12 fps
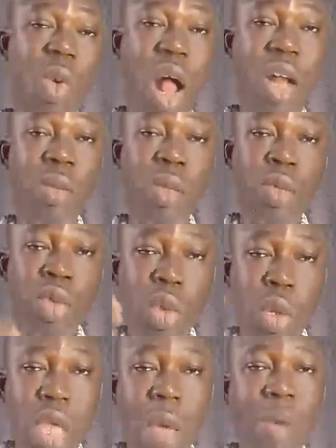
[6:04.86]
a while,
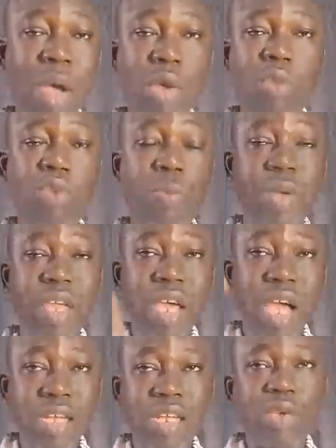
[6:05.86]
you get back your full pay,
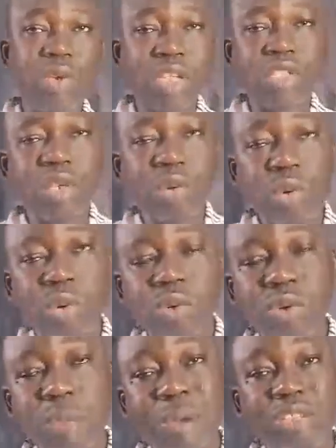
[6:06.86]
and then you are
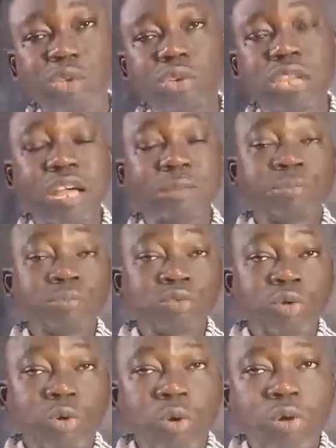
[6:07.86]
still a part owner
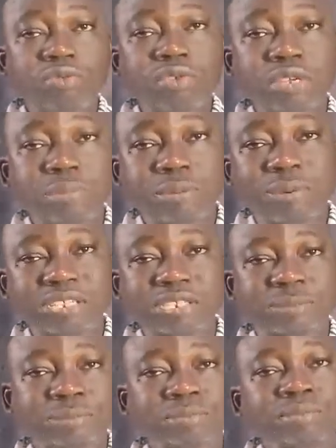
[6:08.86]
of the property.